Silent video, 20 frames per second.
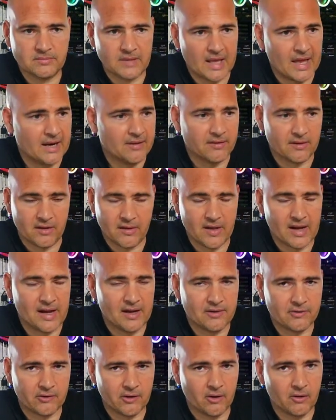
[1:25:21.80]
anything like
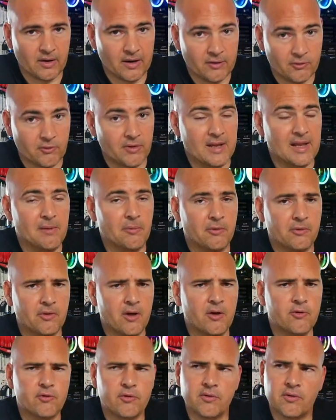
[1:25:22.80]
that. So literally it was
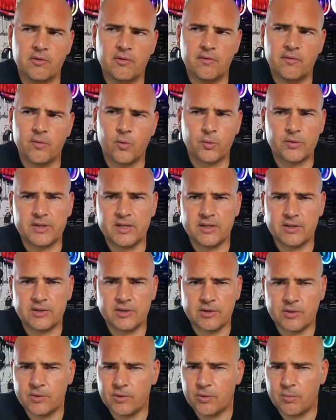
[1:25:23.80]

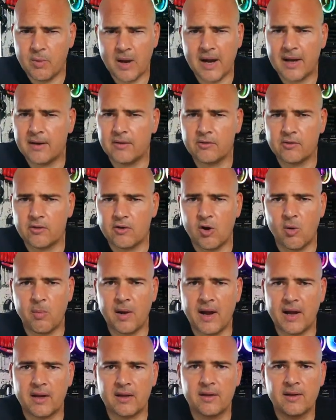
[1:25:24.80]
£142 I got
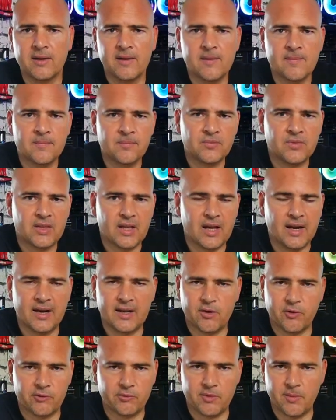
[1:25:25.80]
back, and it
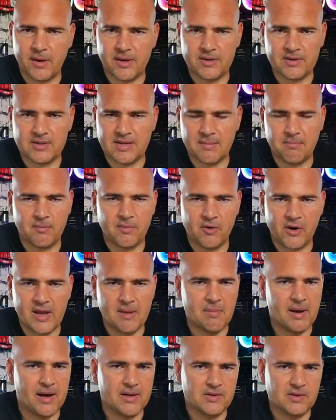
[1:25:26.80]
cost me about £7 or
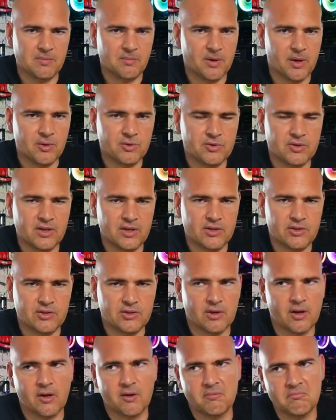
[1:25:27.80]
£8 in postage,
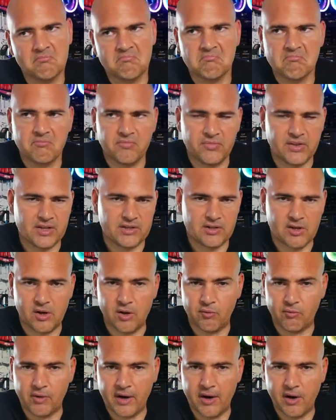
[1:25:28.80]
so that's kind
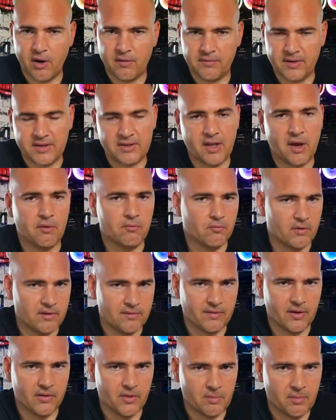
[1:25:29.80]
of written off. They don't
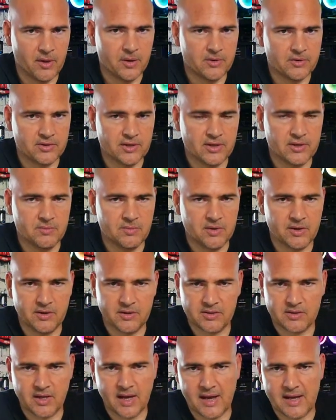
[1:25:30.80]
refund the postage
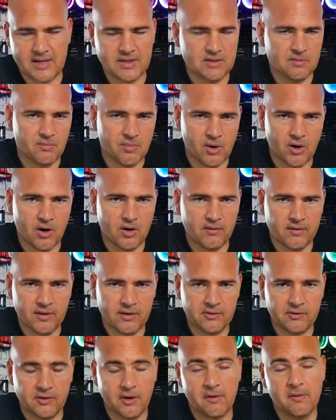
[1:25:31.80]
because that isn't part of
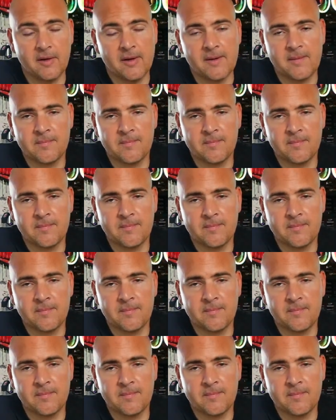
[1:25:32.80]
it. So